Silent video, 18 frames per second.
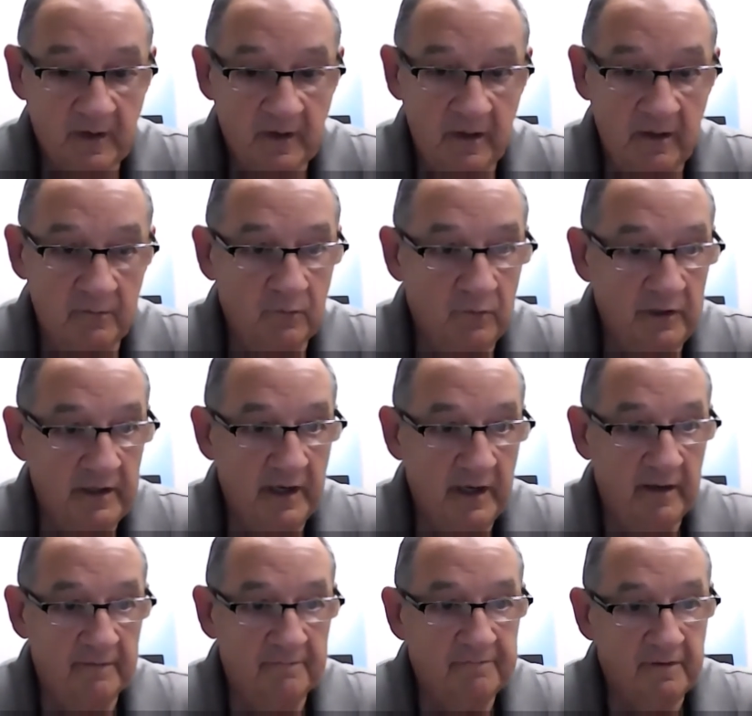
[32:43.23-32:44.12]
And we
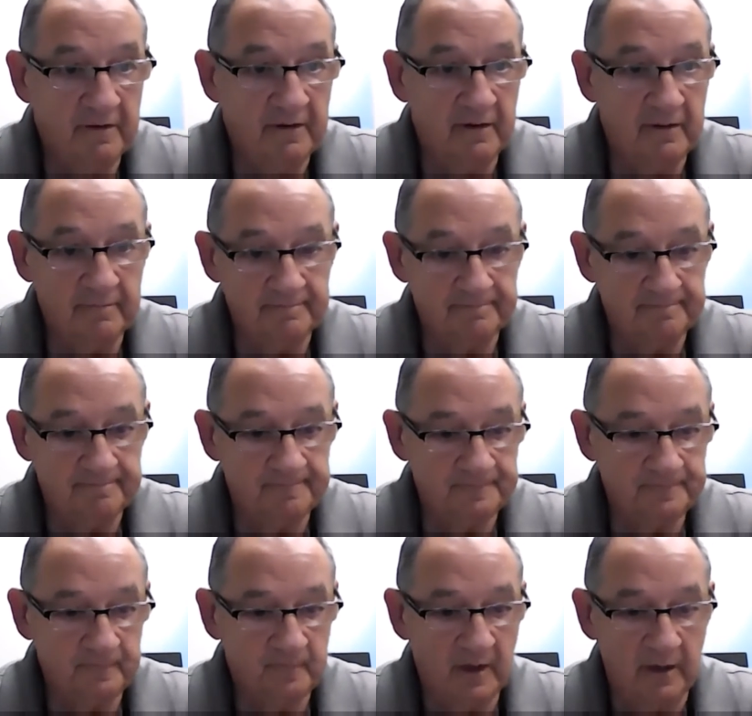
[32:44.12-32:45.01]
have, I
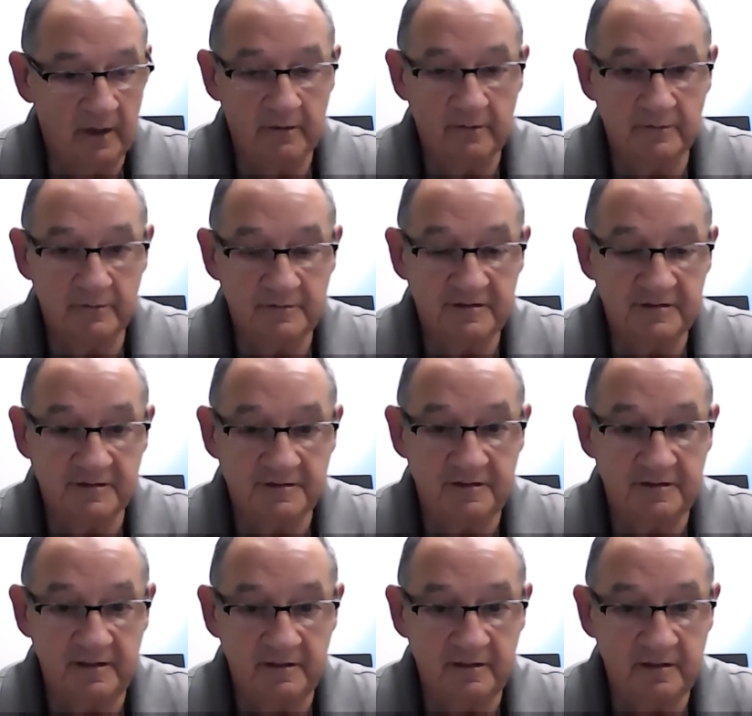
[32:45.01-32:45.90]
don't know,
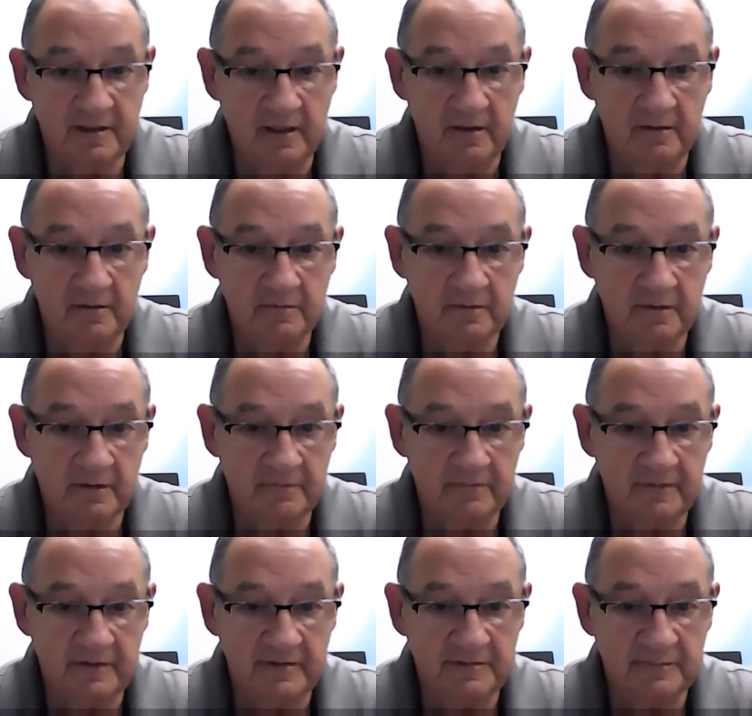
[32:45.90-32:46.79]
16 now
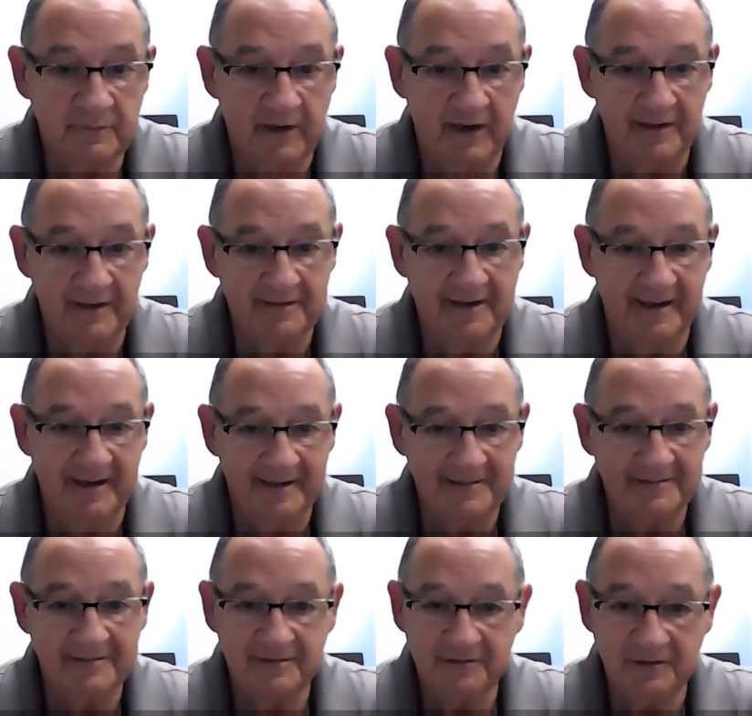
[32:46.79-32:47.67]
of these
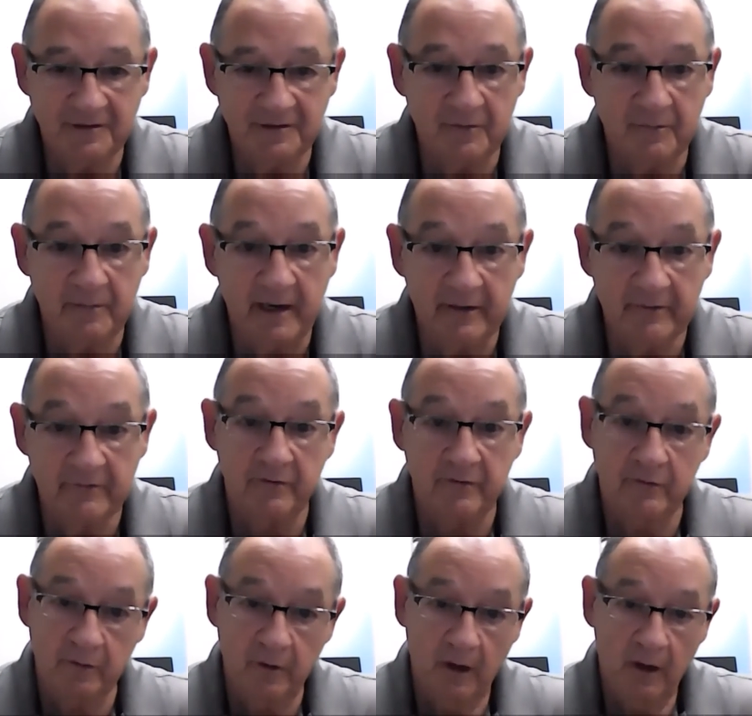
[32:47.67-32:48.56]
podcasts that you can go back
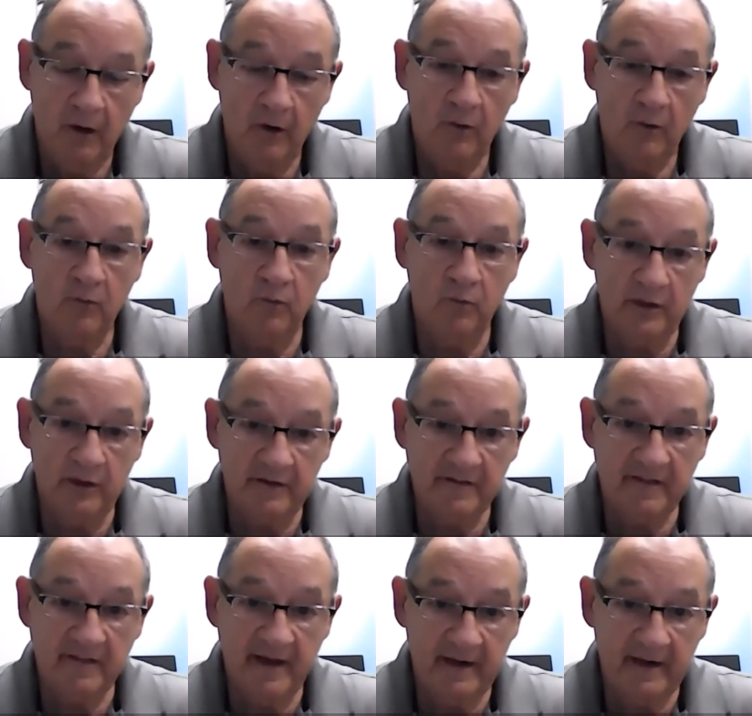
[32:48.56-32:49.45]
through
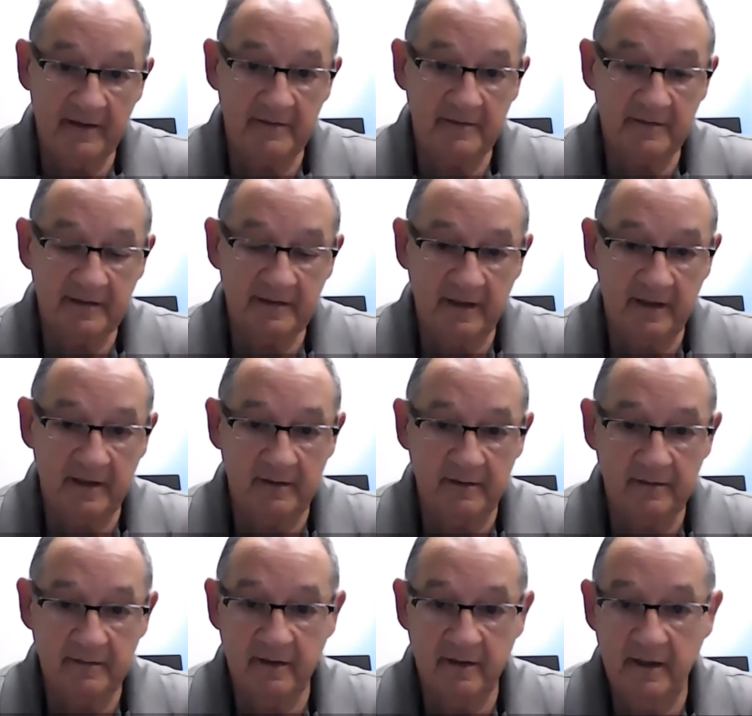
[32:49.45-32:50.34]
with that
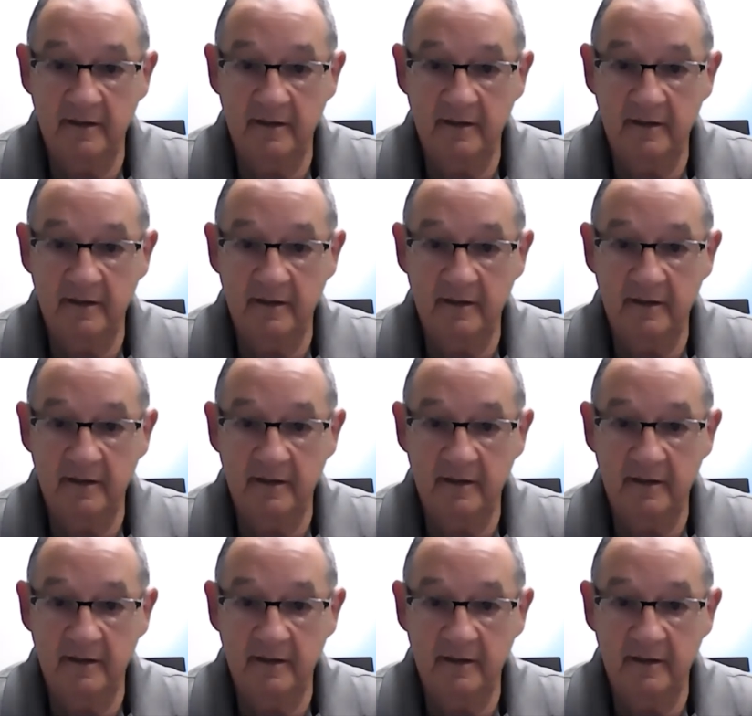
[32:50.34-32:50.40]
intent.